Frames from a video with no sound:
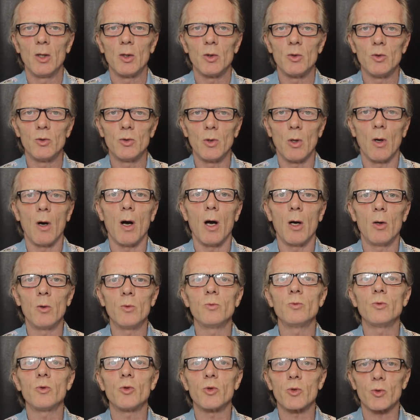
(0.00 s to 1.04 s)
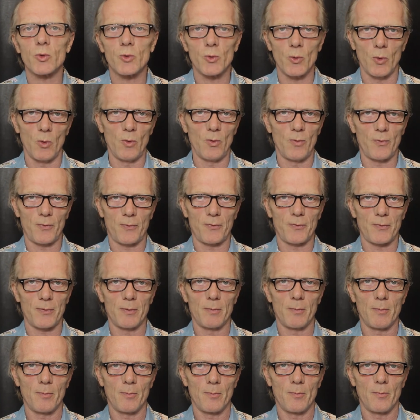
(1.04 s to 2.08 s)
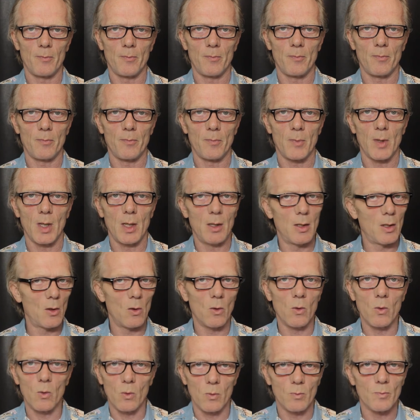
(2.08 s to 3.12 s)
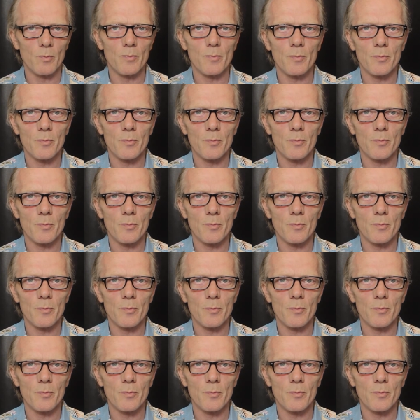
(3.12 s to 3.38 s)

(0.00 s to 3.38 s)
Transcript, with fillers: your own truth in it all.